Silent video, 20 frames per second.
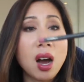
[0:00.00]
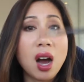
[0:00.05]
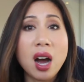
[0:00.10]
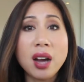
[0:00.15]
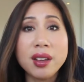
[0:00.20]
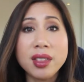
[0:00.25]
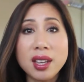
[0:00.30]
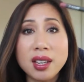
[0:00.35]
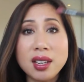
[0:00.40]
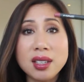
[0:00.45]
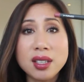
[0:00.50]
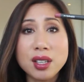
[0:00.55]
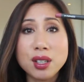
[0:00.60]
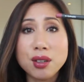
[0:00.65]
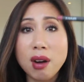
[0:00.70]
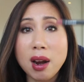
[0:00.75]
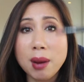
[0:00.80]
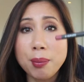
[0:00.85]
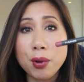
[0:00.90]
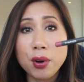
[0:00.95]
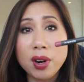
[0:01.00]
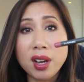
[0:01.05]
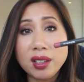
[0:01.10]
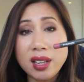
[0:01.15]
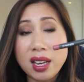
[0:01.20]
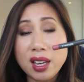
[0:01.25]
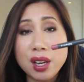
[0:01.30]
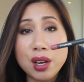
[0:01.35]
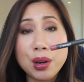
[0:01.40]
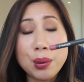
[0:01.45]
I think this is a great
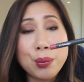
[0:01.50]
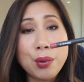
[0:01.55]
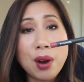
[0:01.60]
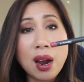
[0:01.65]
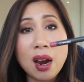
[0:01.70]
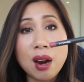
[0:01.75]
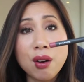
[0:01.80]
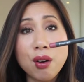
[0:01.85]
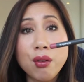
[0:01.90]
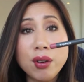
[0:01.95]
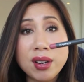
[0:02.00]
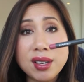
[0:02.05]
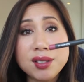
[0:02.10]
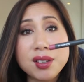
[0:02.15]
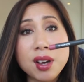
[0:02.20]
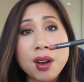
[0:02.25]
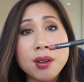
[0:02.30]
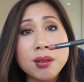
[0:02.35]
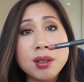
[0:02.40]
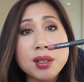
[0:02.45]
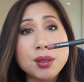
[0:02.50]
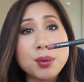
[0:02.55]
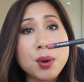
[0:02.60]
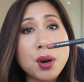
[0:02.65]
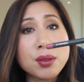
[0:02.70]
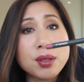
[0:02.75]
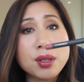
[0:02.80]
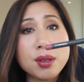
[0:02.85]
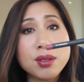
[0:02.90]
product that you can wear on its own as well.